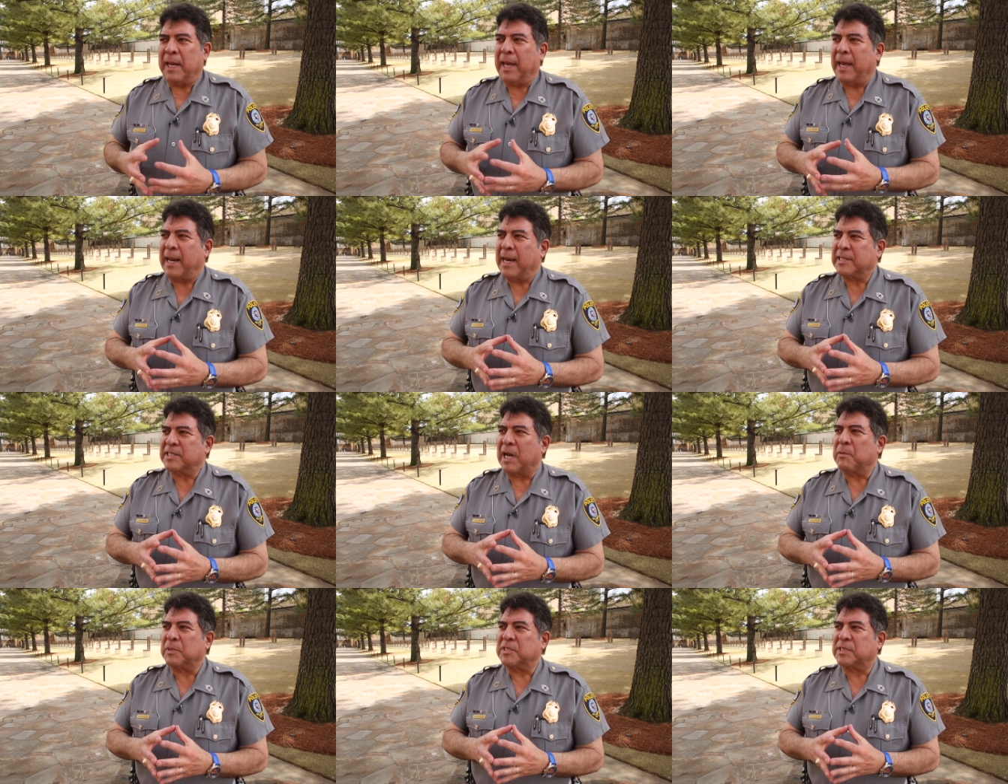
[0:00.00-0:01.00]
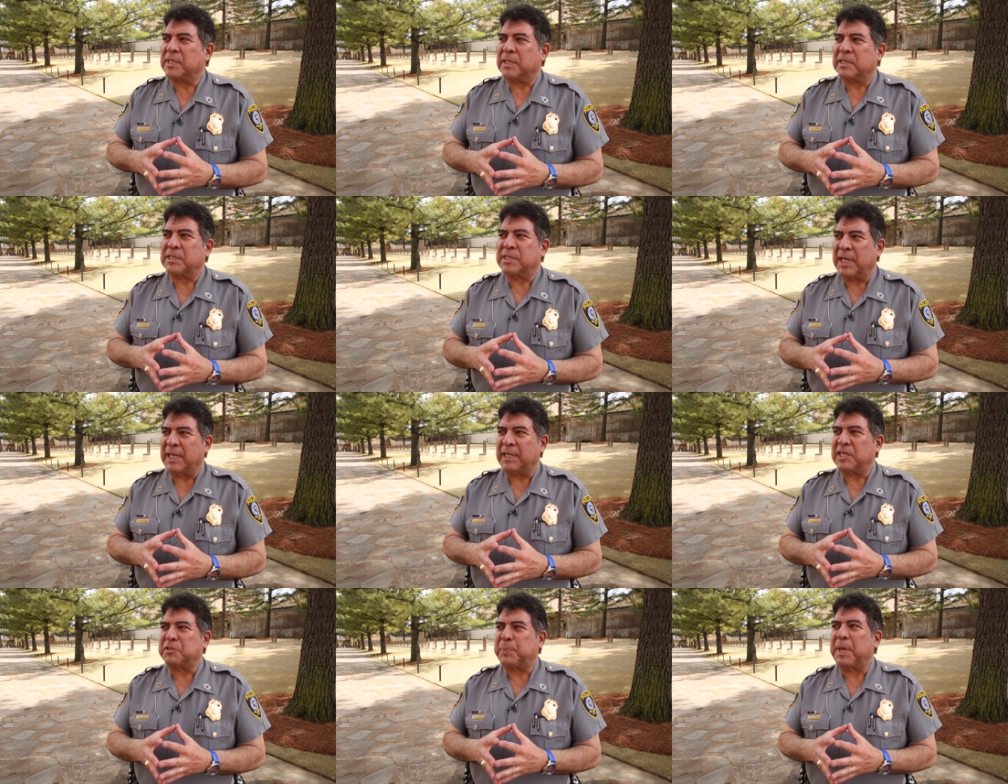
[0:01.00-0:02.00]
And as I was seeing
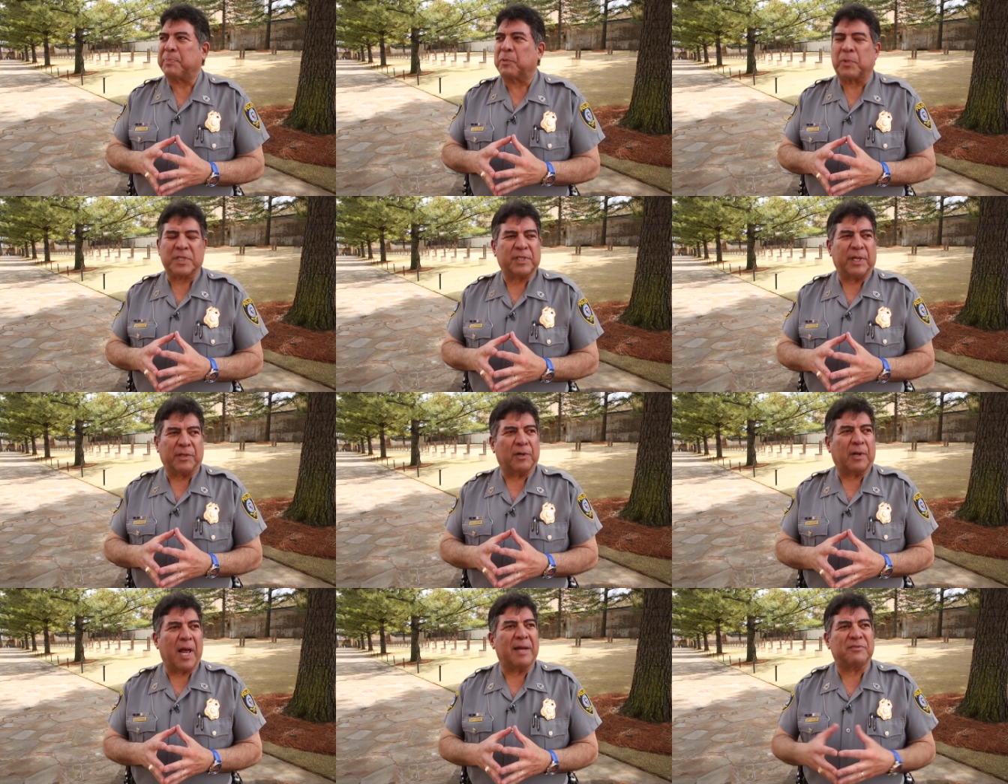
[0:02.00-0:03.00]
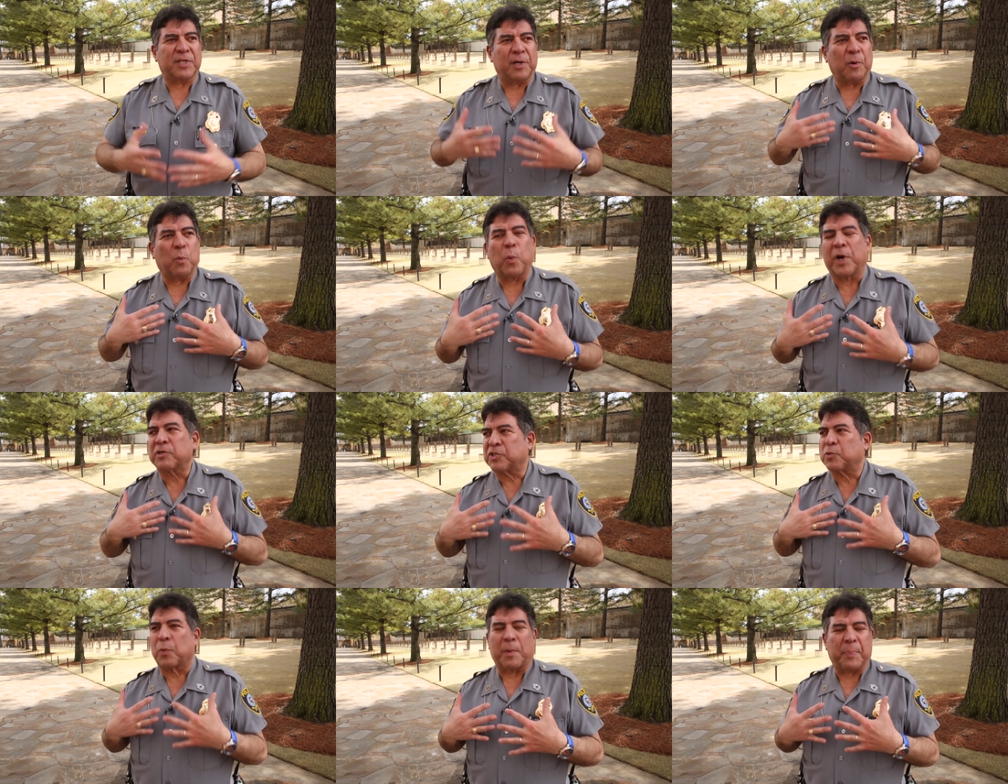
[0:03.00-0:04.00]
these people risking their lives, you know, we're
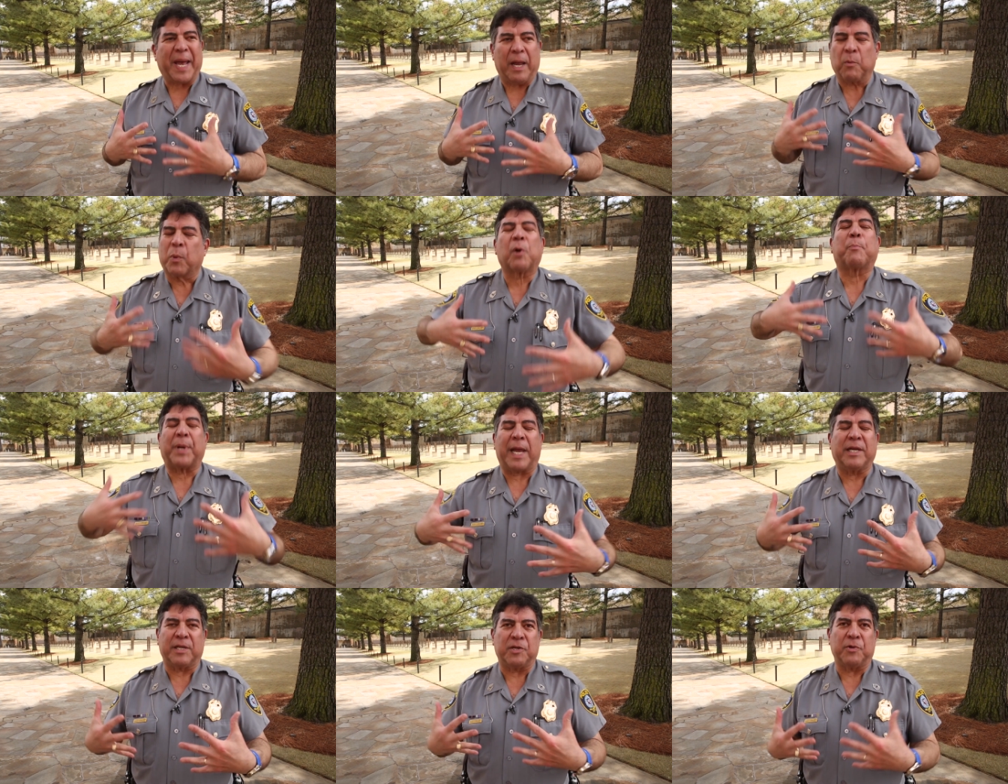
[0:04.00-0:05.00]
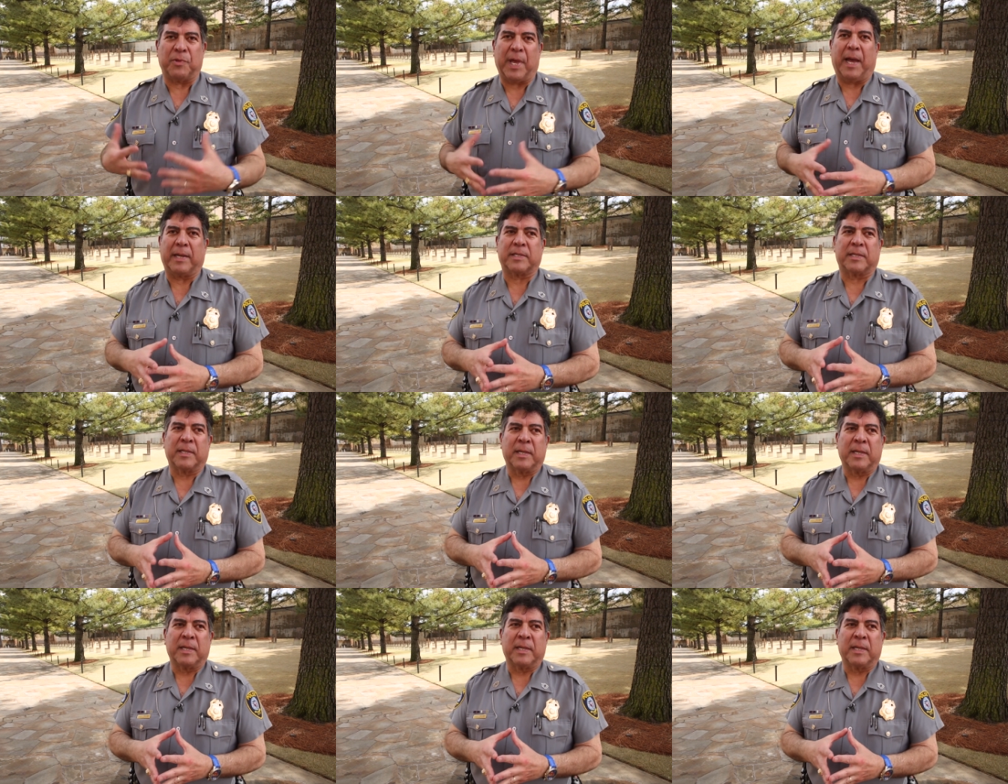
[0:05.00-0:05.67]
sort of pay, we're paid to do that.